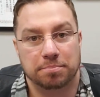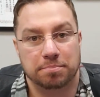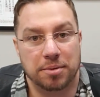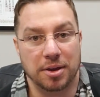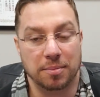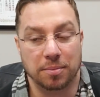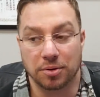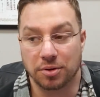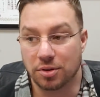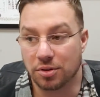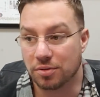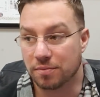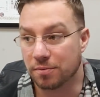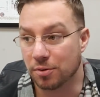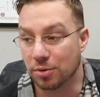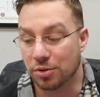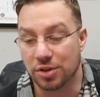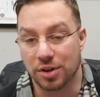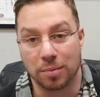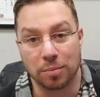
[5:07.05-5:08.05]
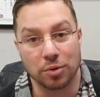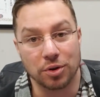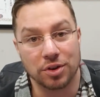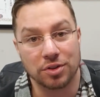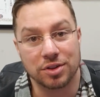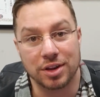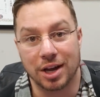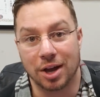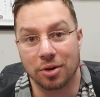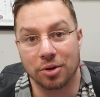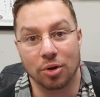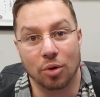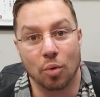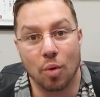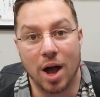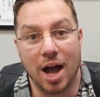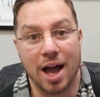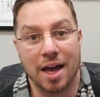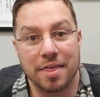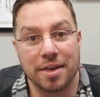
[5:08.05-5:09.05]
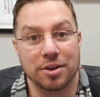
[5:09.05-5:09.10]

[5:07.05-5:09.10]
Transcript: People just, for some reason, I don't know why,